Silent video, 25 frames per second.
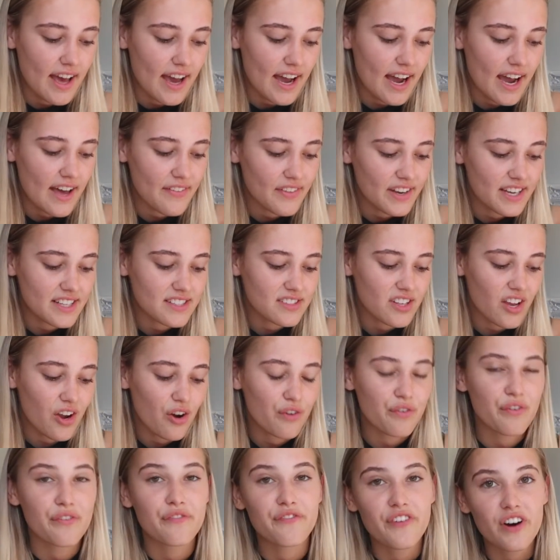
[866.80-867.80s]
And then it's like, oh,
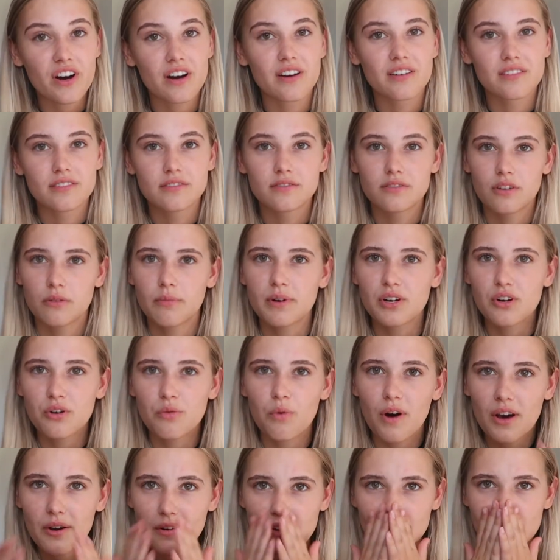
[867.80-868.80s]
fuck, oh my god
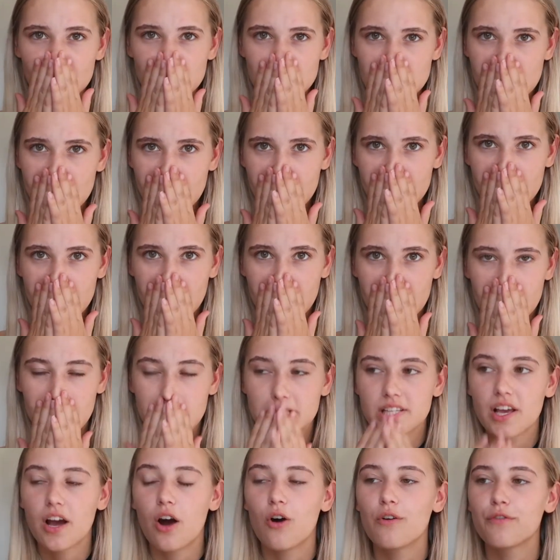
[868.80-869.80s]
why do i keep saying it's
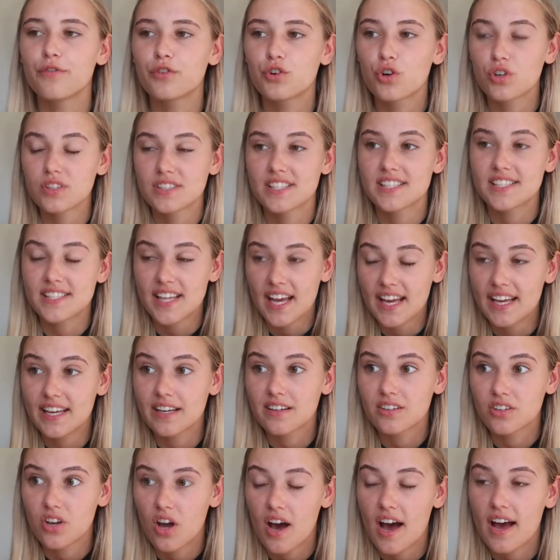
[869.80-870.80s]
like oh for god's
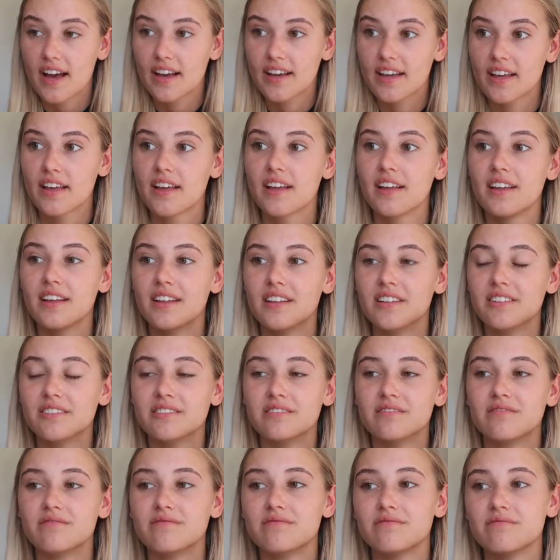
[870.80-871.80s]
sake like
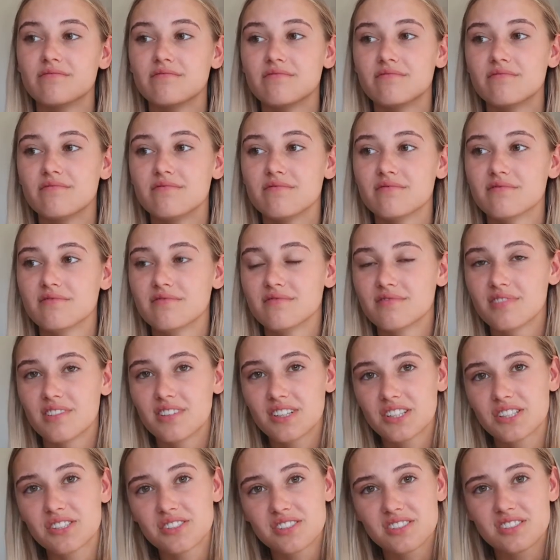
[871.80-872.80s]
i
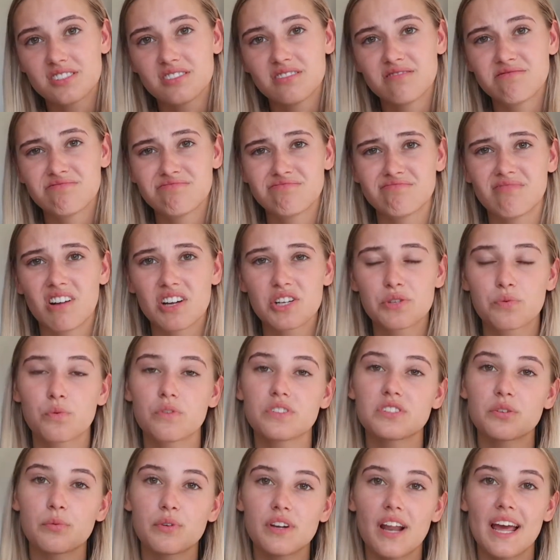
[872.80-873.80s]
just i just want
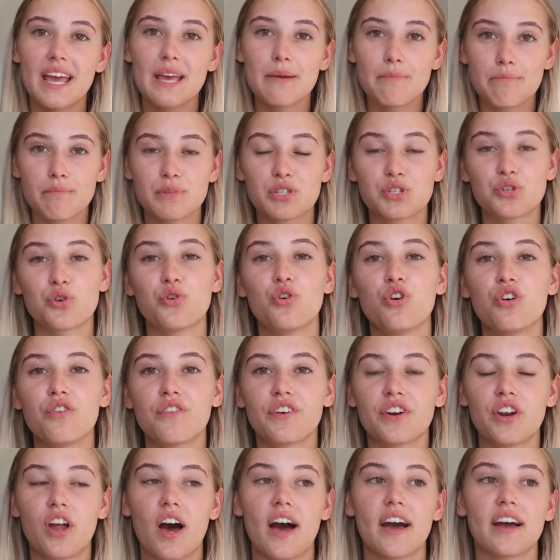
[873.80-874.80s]
someone like mature
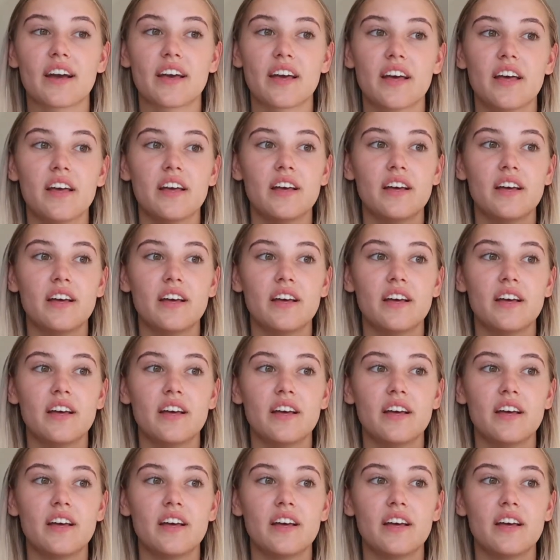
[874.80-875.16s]
and like